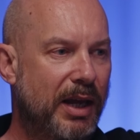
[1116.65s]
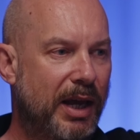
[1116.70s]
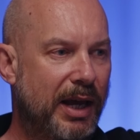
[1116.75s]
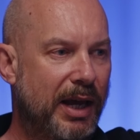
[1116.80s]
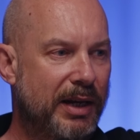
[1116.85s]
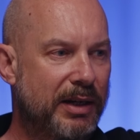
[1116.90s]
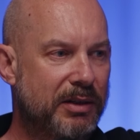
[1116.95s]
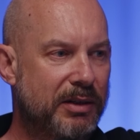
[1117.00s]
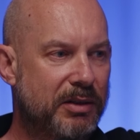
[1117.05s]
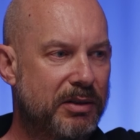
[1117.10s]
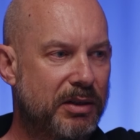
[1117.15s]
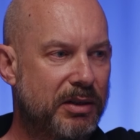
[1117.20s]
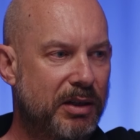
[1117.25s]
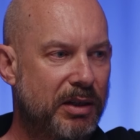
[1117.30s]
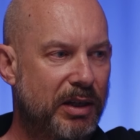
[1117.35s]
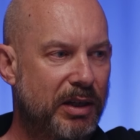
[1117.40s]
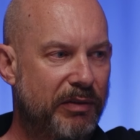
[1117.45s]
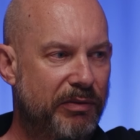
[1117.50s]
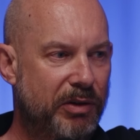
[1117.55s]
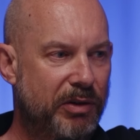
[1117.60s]
And
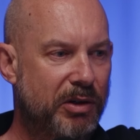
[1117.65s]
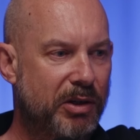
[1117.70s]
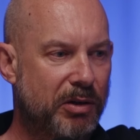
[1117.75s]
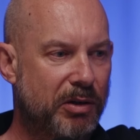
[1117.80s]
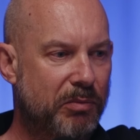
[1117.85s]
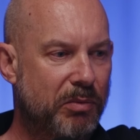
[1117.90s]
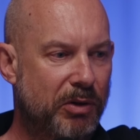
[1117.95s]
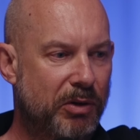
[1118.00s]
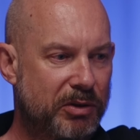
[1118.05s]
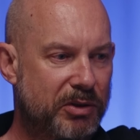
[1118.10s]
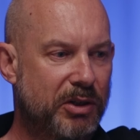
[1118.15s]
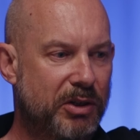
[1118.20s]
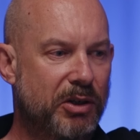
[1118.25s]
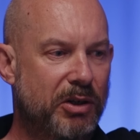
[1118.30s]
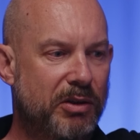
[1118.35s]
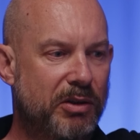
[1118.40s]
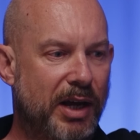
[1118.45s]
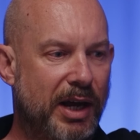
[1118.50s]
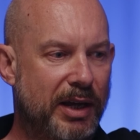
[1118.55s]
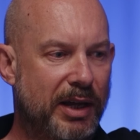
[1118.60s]
if you're going to want to
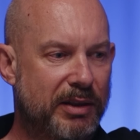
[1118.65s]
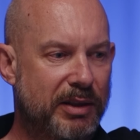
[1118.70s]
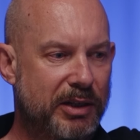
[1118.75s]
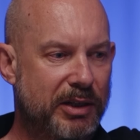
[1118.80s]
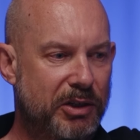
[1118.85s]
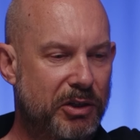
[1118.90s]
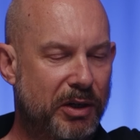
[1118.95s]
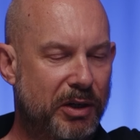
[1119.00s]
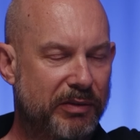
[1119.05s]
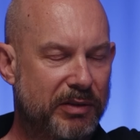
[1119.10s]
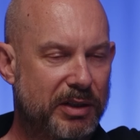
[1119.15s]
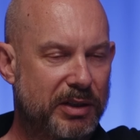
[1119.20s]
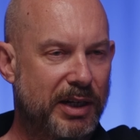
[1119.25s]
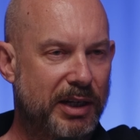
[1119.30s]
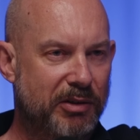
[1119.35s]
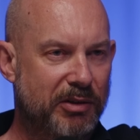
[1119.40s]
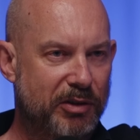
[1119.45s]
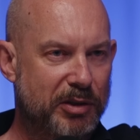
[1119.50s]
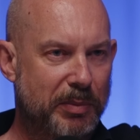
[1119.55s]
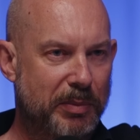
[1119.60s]
do that, then you have to
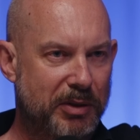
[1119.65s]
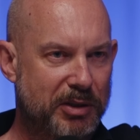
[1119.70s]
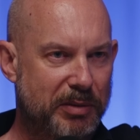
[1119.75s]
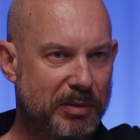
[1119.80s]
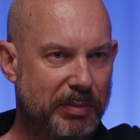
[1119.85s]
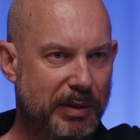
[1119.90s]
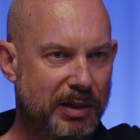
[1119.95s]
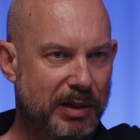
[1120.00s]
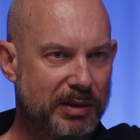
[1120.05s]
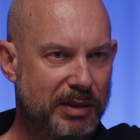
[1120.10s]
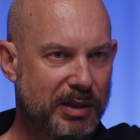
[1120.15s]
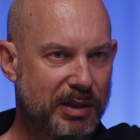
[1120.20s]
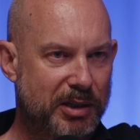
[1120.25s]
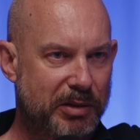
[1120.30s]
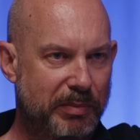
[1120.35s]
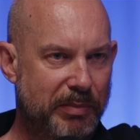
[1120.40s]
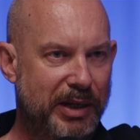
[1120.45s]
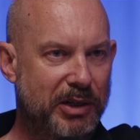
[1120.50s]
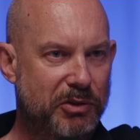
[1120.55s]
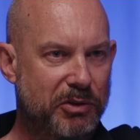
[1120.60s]
take the responsibility to
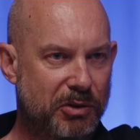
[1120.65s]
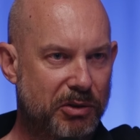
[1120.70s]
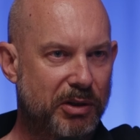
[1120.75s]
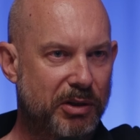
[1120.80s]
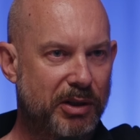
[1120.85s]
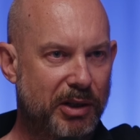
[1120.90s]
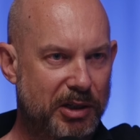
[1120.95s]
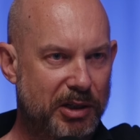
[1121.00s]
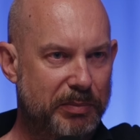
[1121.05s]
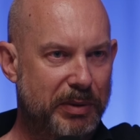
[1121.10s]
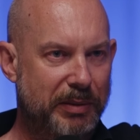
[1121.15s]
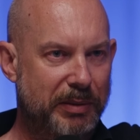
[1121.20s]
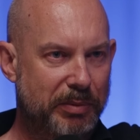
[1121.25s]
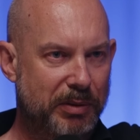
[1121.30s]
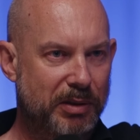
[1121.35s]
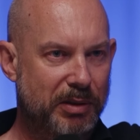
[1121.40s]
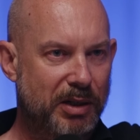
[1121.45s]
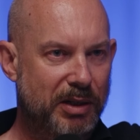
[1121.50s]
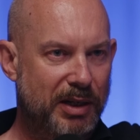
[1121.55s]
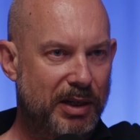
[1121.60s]
make sure that those
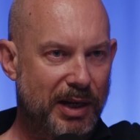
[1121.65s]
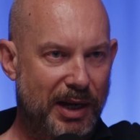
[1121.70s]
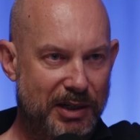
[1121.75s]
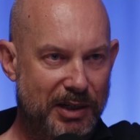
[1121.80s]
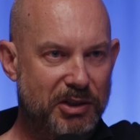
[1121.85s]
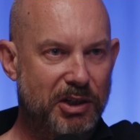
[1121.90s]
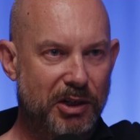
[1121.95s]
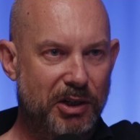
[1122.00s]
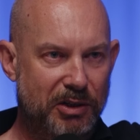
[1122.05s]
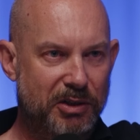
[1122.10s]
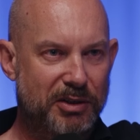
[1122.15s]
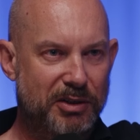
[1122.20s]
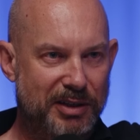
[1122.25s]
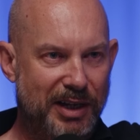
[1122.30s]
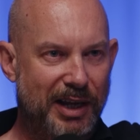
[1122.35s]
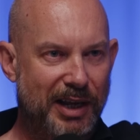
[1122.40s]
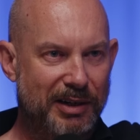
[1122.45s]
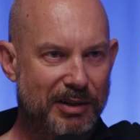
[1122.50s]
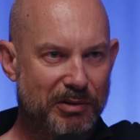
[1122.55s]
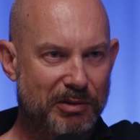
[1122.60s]
people actually
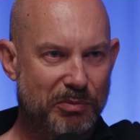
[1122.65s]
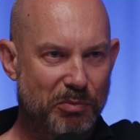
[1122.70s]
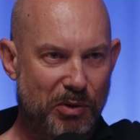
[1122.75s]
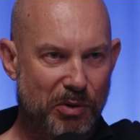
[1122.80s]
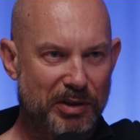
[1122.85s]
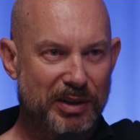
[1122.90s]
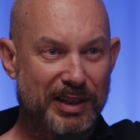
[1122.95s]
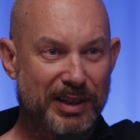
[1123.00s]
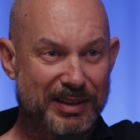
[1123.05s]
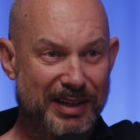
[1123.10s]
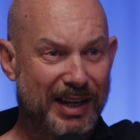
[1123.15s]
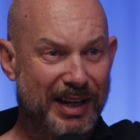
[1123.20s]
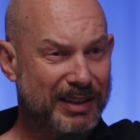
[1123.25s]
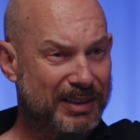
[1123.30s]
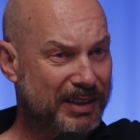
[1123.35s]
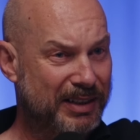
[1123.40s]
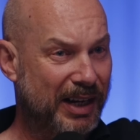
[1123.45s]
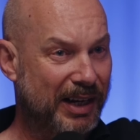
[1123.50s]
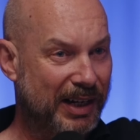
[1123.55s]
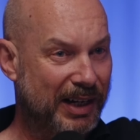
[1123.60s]
understand what this
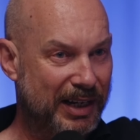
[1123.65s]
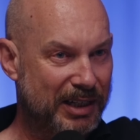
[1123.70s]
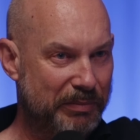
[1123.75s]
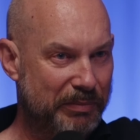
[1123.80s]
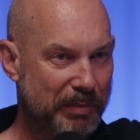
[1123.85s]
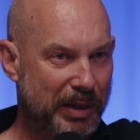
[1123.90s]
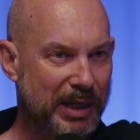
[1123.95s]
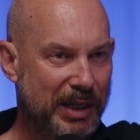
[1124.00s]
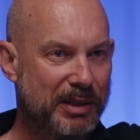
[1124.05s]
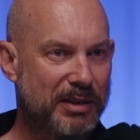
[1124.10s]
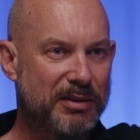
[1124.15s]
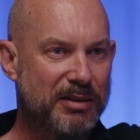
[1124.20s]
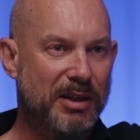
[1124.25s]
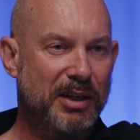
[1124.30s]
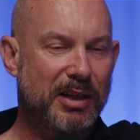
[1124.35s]
asset class means